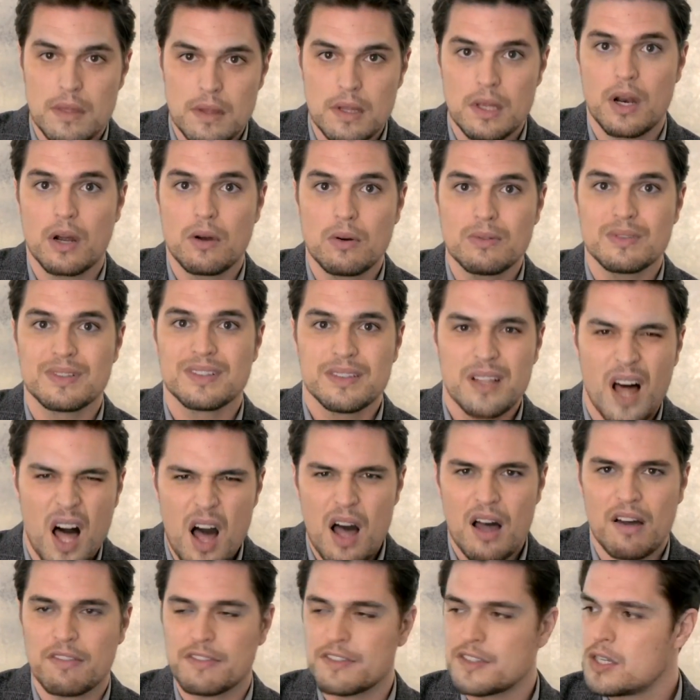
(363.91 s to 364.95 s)
you know,
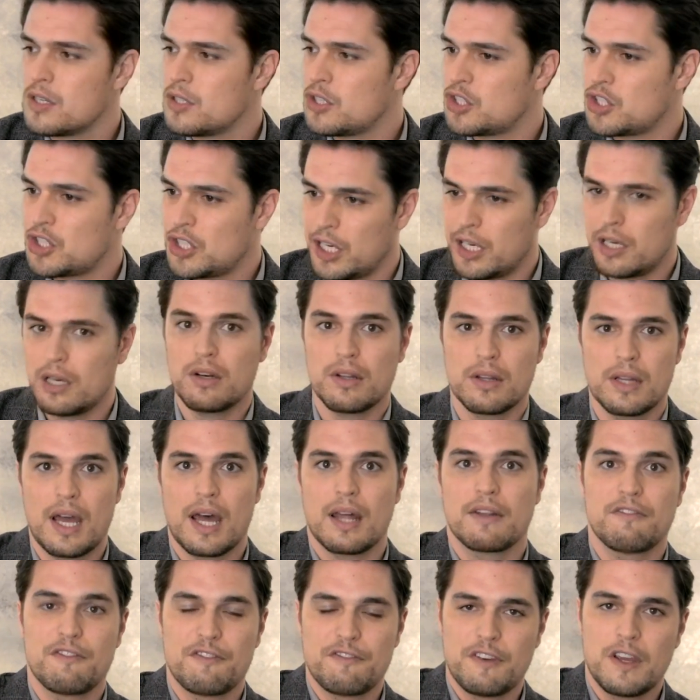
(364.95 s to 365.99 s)
love, to share
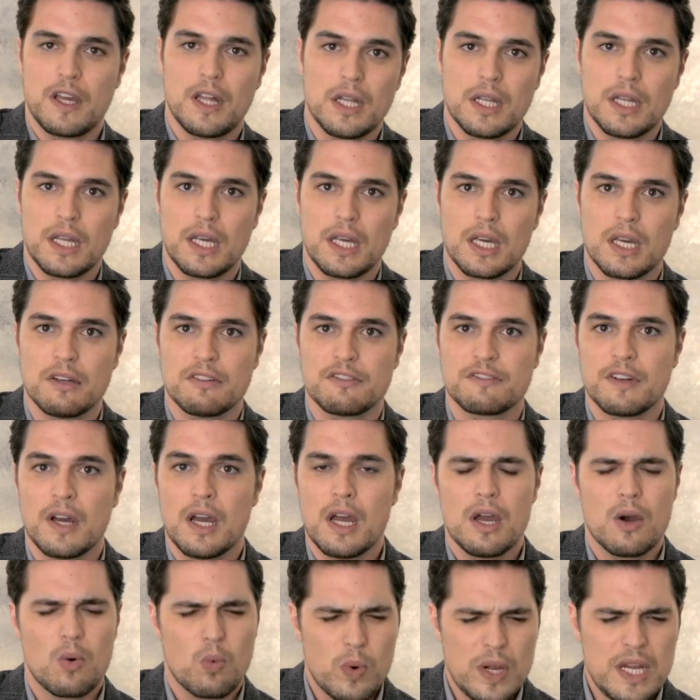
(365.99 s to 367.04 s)
that feeling of
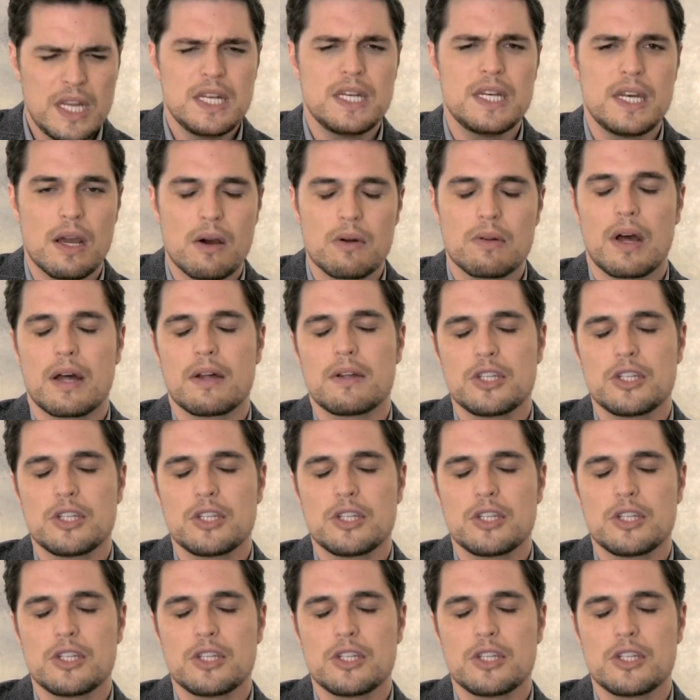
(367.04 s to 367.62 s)
we, you